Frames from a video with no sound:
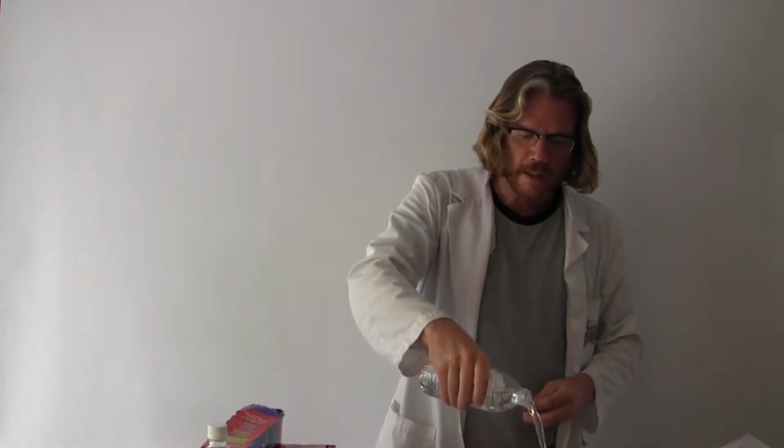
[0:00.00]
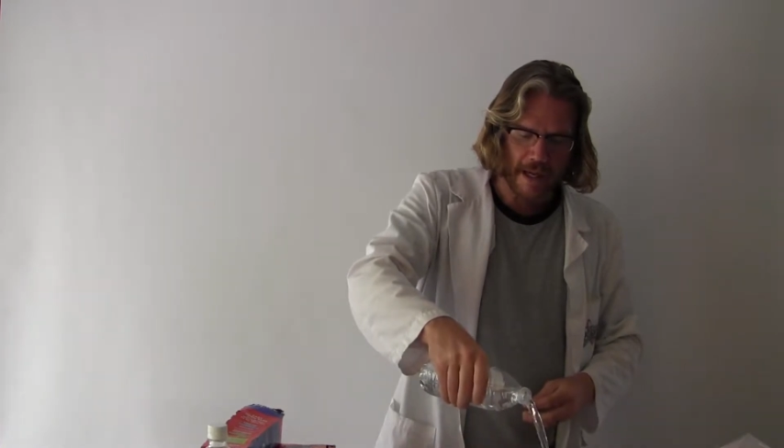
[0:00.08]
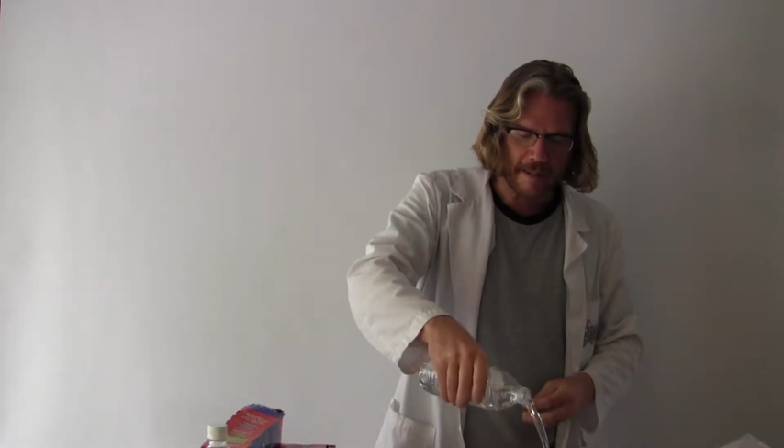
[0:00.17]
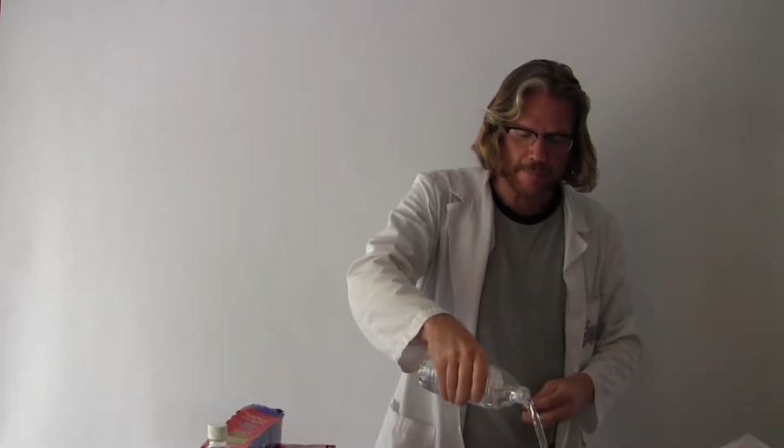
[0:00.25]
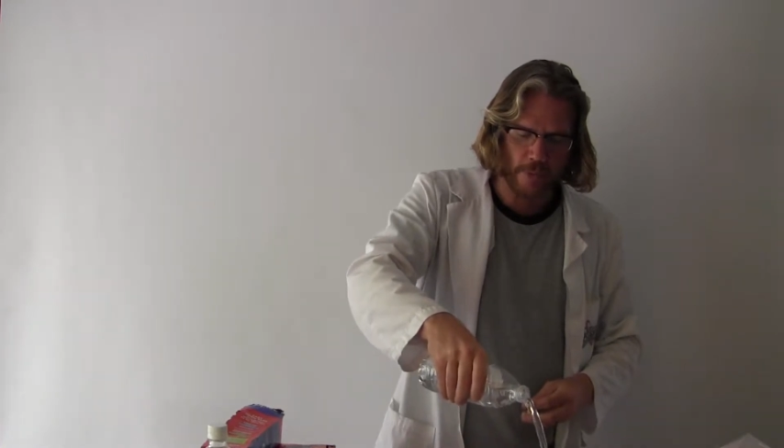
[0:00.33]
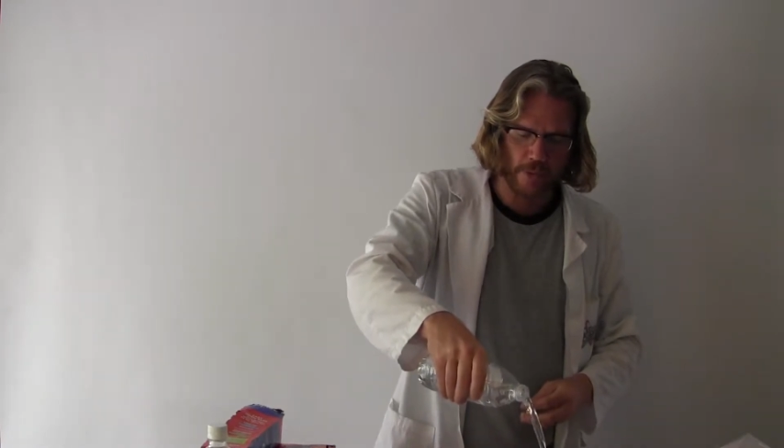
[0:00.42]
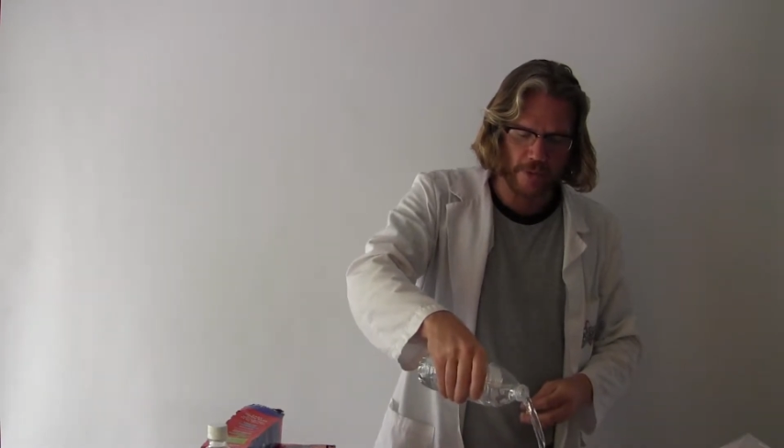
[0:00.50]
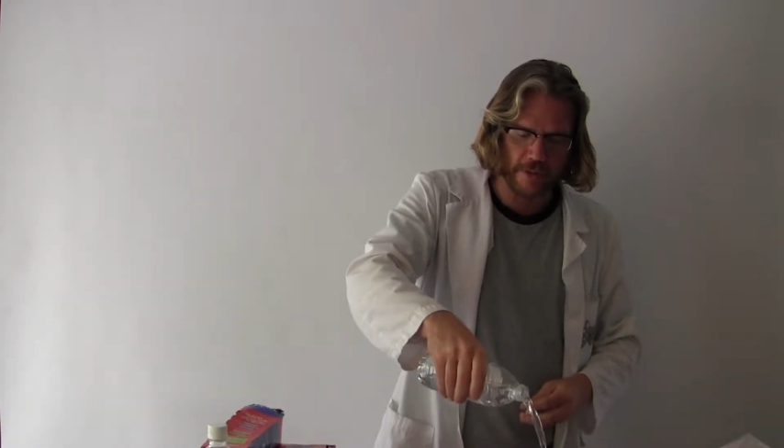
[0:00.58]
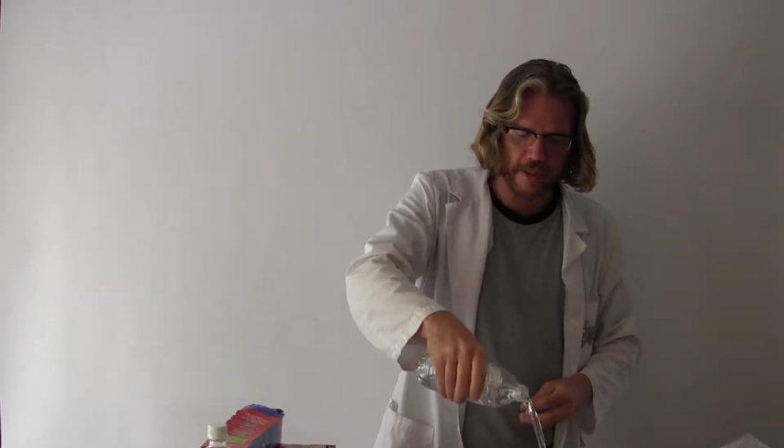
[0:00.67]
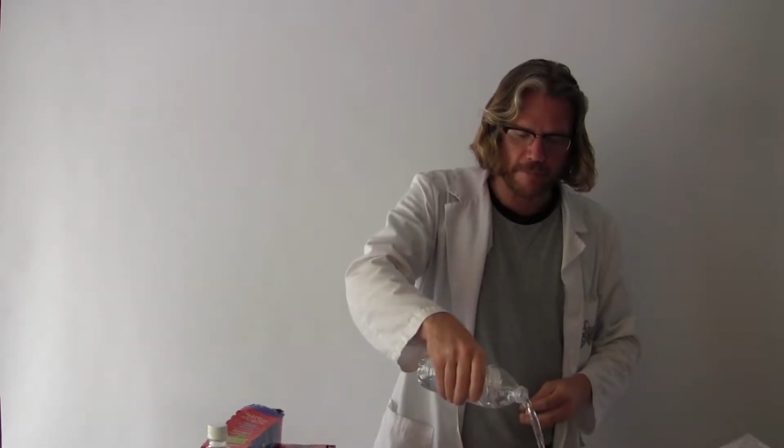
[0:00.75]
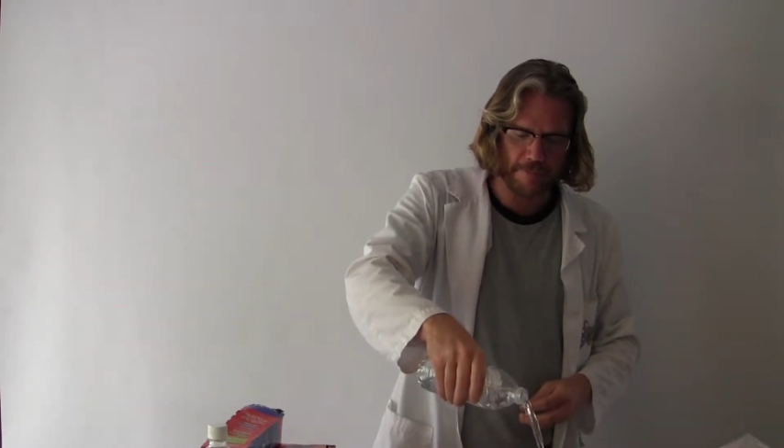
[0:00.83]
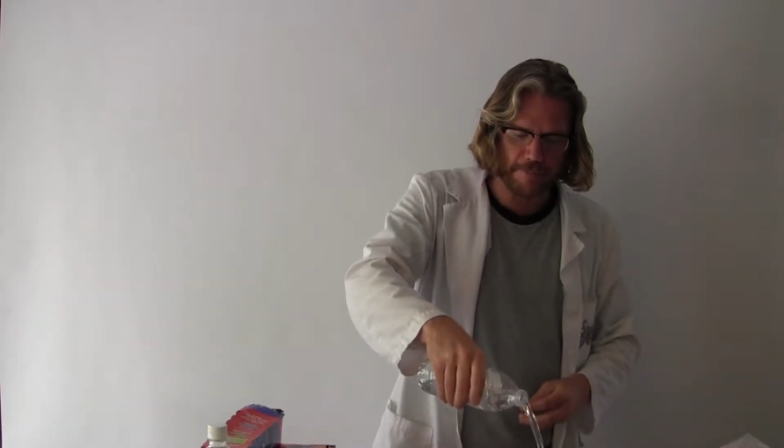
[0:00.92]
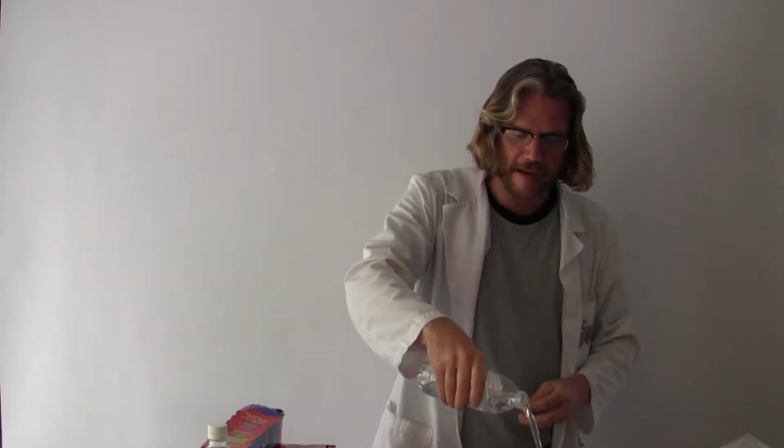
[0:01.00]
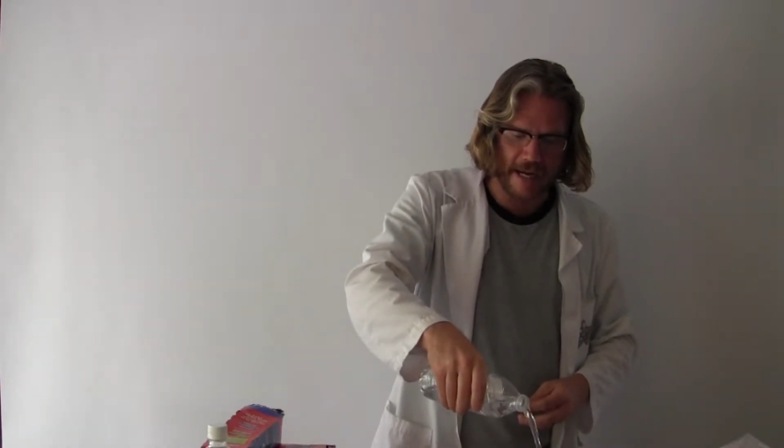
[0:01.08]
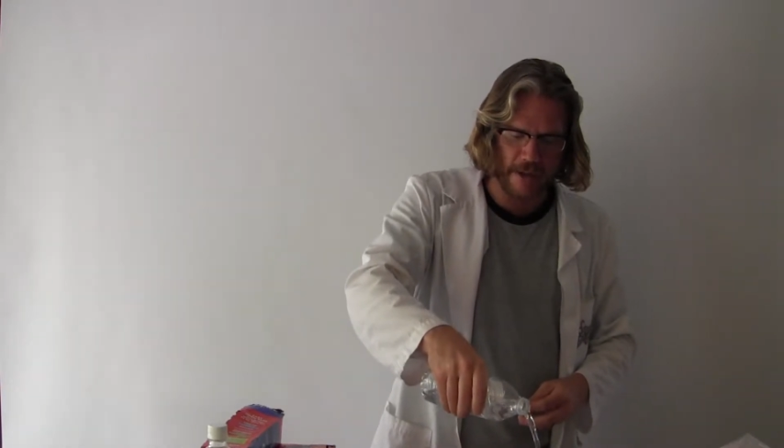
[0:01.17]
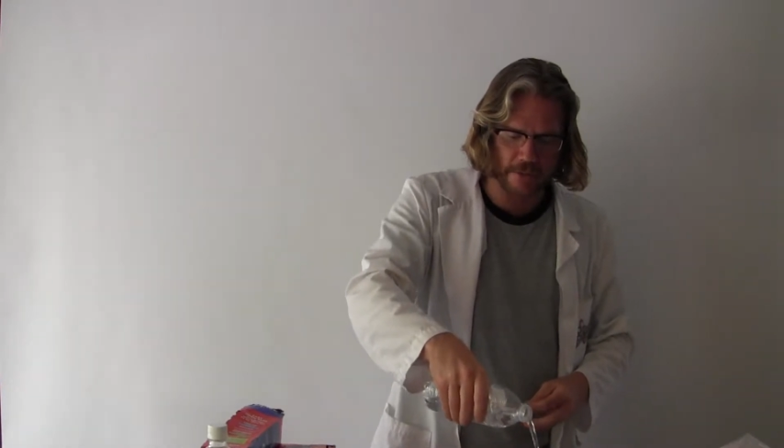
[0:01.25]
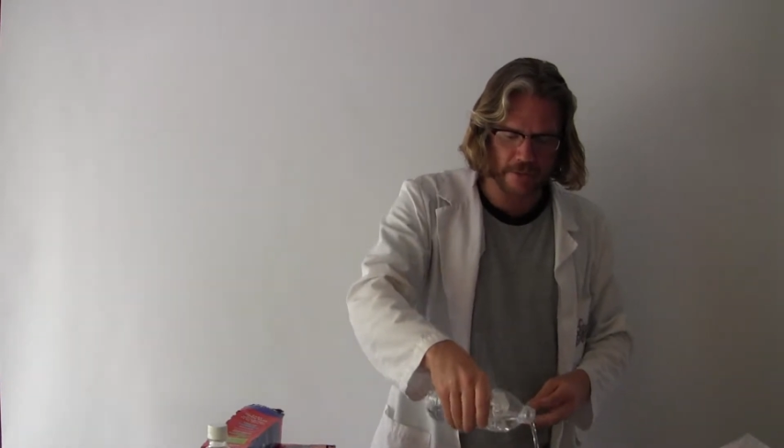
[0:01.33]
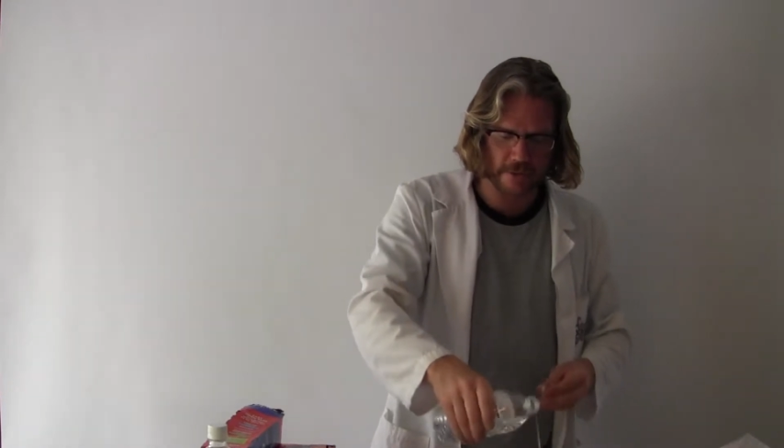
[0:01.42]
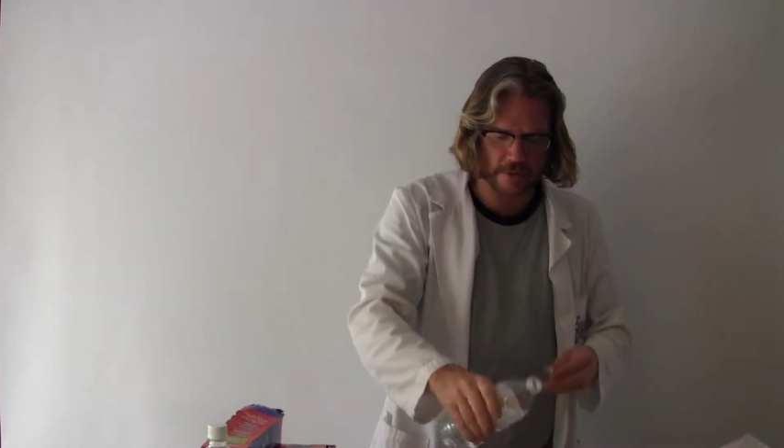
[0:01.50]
I pour it about